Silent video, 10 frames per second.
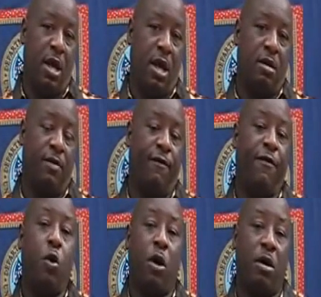Okay,
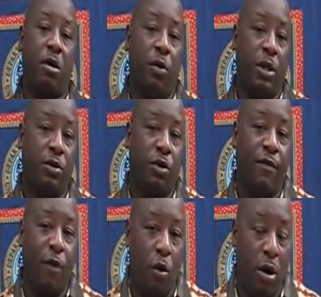4. 1, 2,
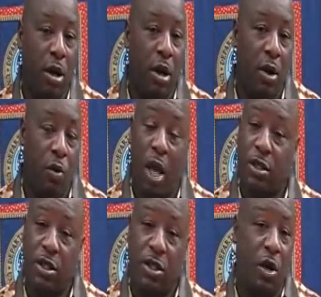3, 4.
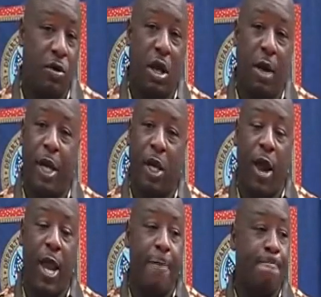Watch the show. It's going to
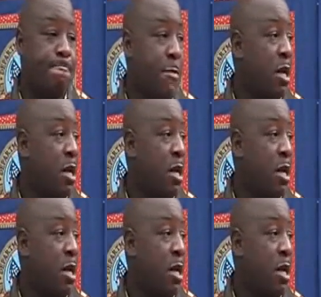be great.